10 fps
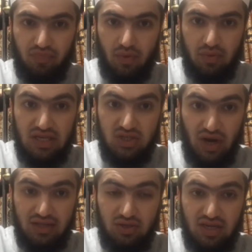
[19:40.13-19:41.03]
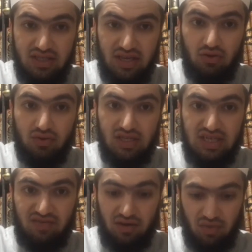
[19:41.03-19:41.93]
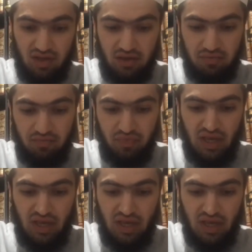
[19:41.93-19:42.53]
when they try to continue with these after Ramadan